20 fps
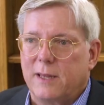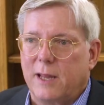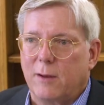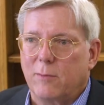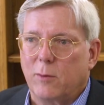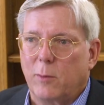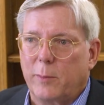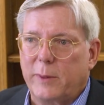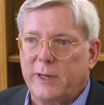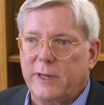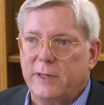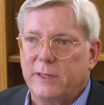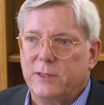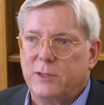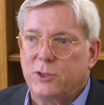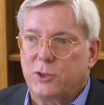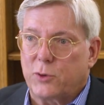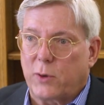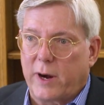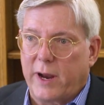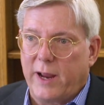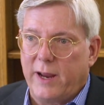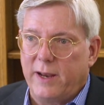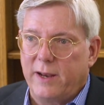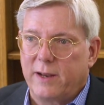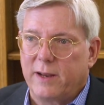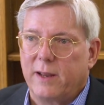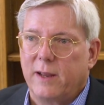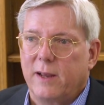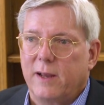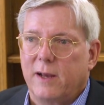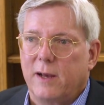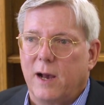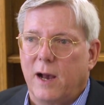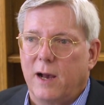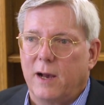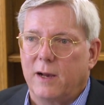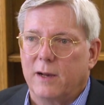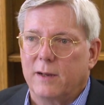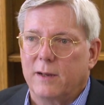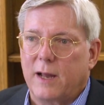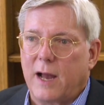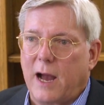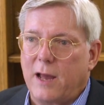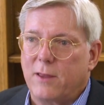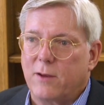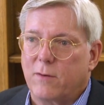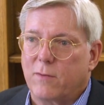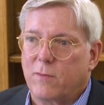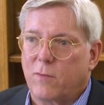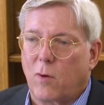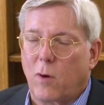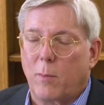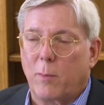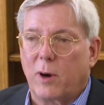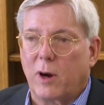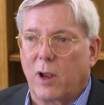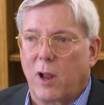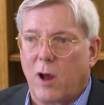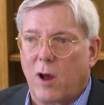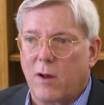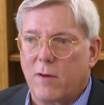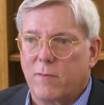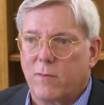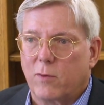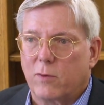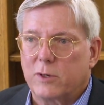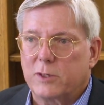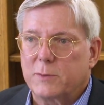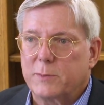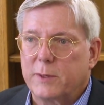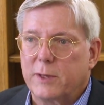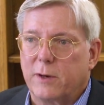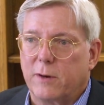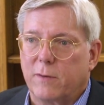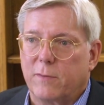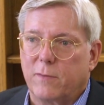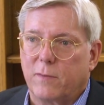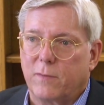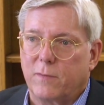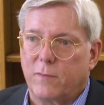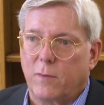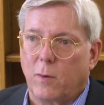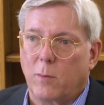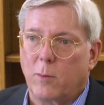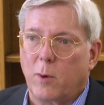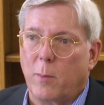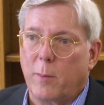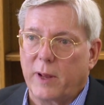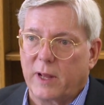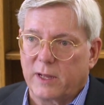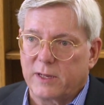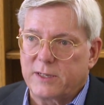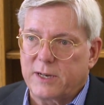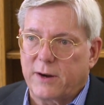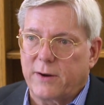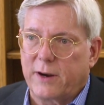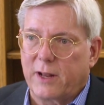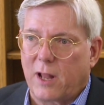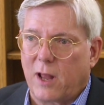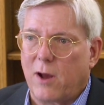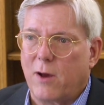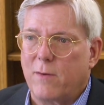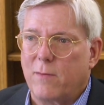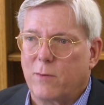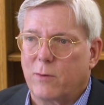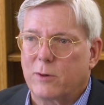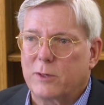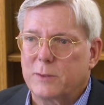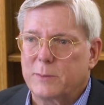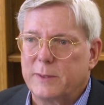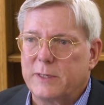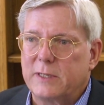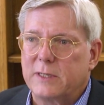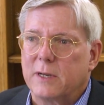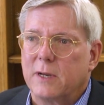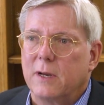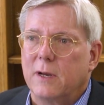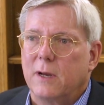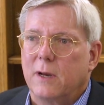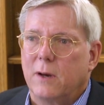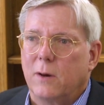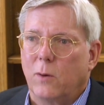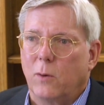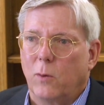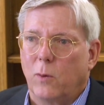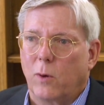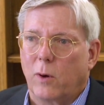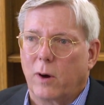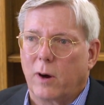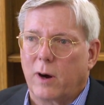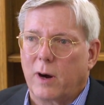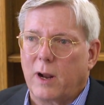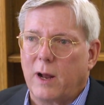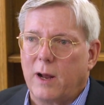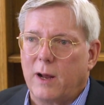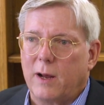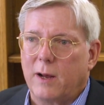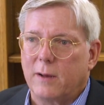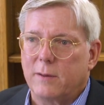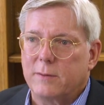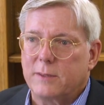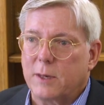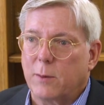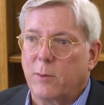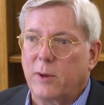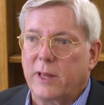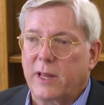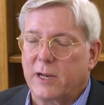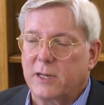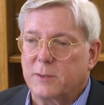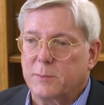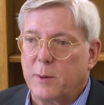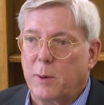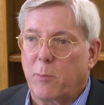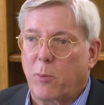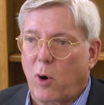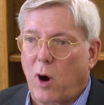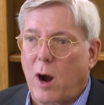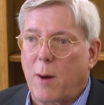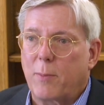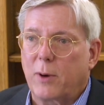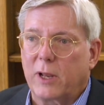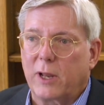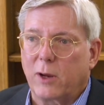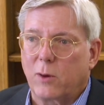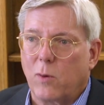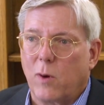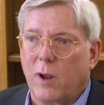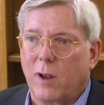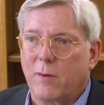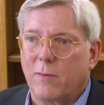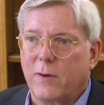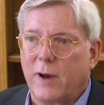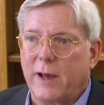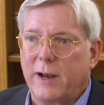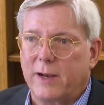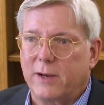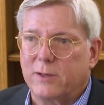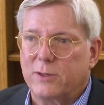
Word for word: They will be trained, uh, either former law enforcement or former military law enforcement or uh, someone that has been properly qualified and